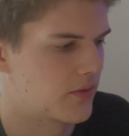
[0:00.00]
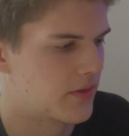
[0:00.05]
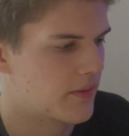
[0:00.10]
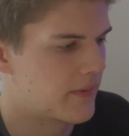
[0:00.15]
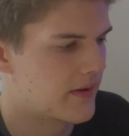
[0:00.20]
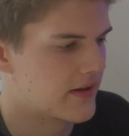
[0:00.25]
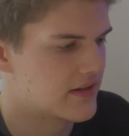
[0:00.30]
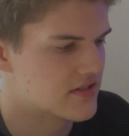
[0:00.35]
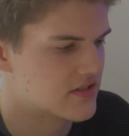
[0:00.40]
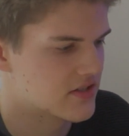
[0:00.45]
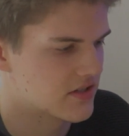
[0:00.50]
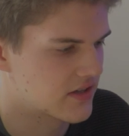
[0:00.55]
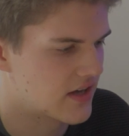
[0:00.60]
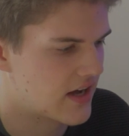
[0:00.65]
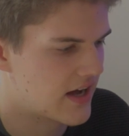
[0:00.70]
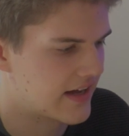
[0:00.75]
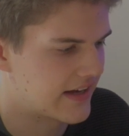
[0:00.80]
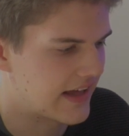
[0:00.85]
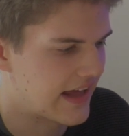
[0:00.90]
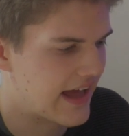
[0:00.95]
The buttons are
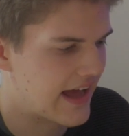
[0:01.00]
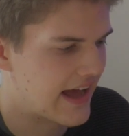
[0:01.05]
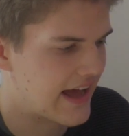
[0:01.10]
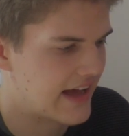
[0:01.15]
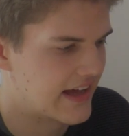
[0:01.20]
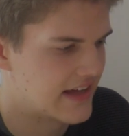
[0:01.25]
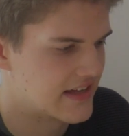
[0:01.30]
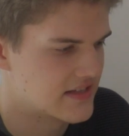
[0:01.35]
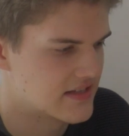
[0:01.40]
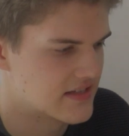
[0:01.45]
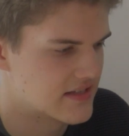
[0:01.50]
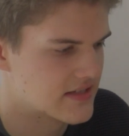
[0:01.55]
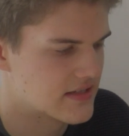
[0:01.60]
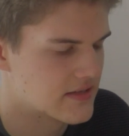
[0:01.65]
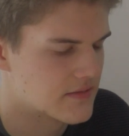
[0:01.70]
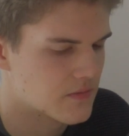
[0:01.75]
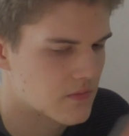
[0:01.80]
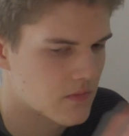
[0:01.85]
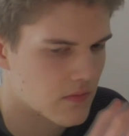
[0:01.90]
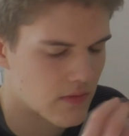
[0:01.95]
not as,
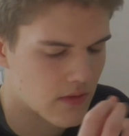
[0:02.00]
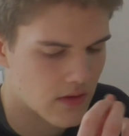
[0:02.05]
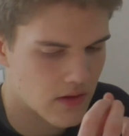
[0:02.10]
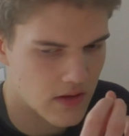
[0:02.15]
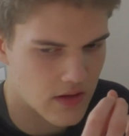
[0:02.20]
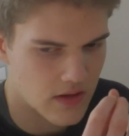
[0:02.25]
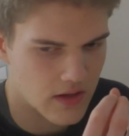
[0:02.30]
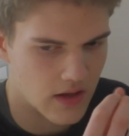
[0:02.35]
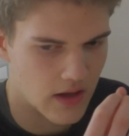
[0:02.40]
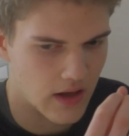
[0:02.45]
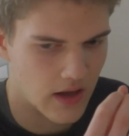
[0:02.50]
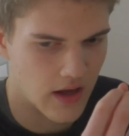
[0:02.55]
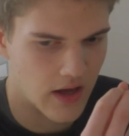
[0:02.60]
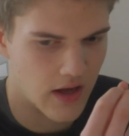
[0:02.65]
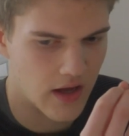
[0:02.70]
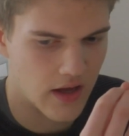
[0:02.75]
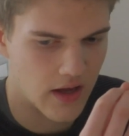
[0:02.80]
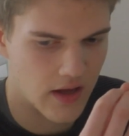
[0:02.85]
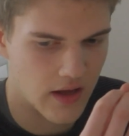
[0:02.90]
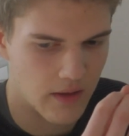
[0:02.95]

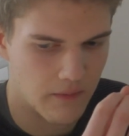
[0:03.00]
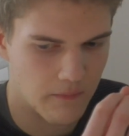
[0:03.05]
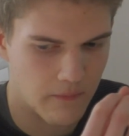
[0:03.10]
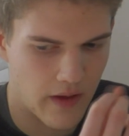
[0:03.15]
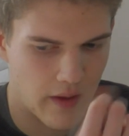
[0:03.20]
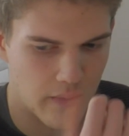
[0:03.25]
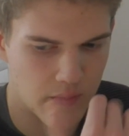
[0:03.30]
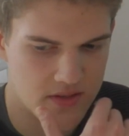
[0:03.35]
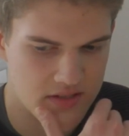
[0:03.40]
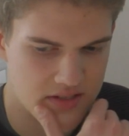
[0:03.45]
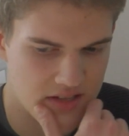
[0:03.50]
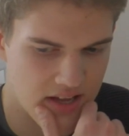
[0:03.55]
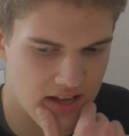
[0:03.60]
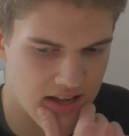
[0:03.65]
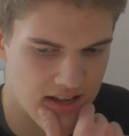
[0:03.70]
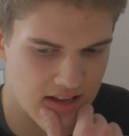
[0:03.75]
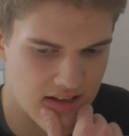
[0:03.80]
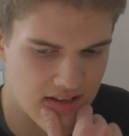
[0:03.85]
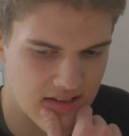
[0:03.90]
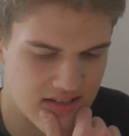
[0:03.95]
I would
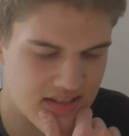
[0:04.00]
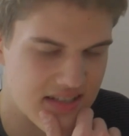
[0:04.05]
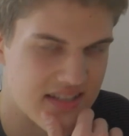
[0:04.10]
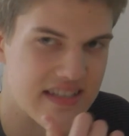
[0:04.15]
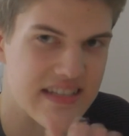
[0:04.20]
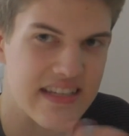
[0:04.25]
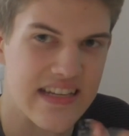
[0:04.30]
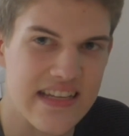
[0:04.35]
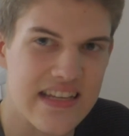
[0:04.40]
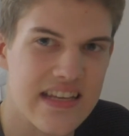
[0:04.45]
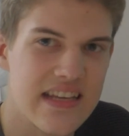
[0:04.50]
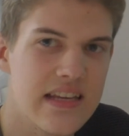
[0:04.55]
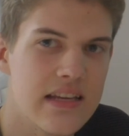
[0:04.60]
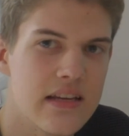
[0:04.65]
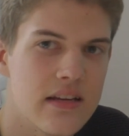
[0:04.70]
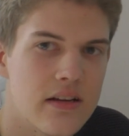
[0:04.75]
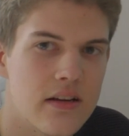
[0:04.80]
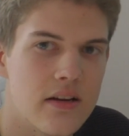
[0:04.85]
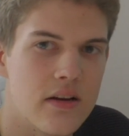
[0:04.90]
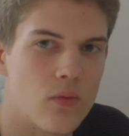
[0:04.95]
say,
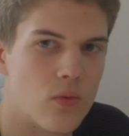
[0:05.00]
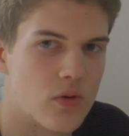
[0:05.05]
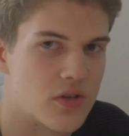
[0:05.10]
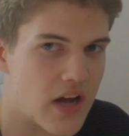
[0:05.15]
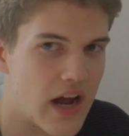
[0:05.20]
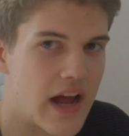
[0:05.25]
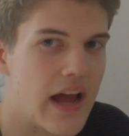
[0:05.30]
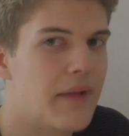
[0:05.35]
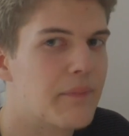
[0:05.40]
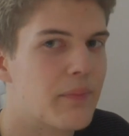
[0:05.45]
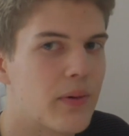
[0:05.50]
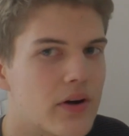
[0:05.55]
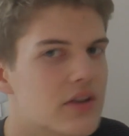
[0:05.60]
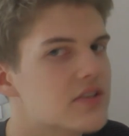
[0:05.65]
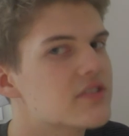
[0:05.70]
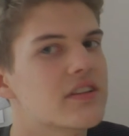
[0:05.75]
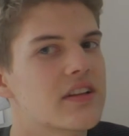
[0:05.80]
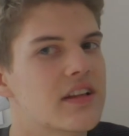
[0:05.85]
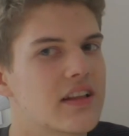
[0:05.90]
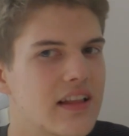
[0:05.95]
sticky which I
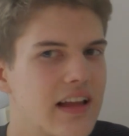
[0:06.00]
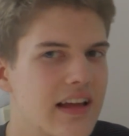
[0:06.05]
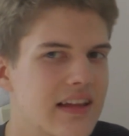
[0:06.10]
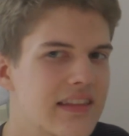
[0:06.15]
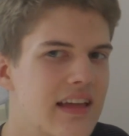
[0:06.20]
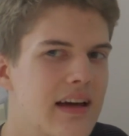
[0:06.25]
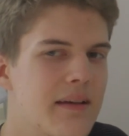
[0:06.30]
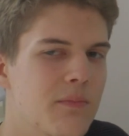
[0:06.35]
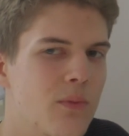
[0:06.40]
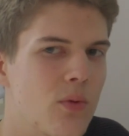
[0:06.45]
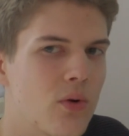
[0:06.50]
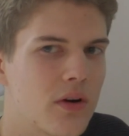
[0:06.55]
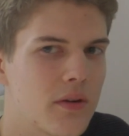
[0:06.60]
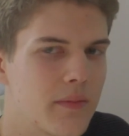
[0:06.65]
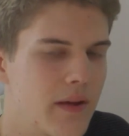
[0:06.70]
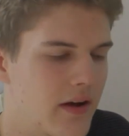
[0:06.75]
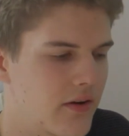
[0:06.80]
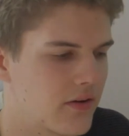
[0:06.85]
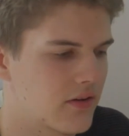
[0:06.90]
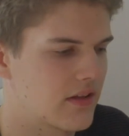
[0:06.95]
personally like that more
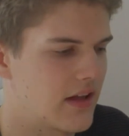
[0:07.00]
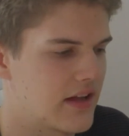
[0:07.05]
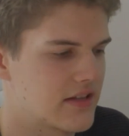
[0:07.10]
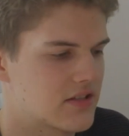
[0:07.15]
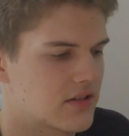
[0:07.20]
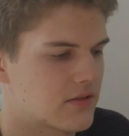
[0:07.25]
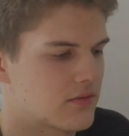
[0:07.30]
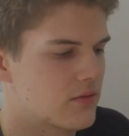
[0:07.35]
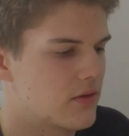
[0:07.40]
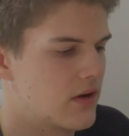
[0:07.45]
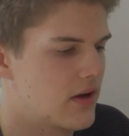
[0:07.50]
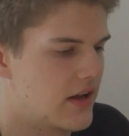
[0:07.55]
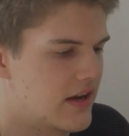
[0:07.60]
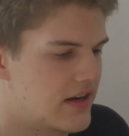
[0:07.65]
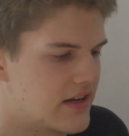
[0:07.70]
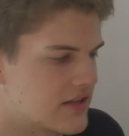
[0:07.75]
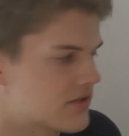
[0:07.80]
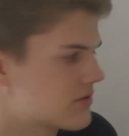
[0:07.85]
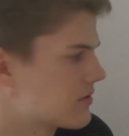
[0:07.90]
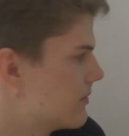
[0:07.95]
about classic
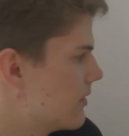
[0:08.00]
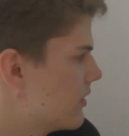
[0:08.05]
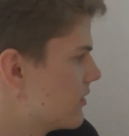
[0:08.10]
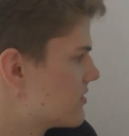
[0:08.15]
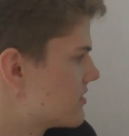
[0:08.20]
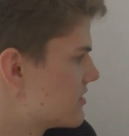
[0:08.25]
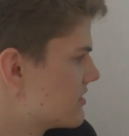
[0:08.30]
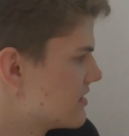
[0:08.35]
NES remotes.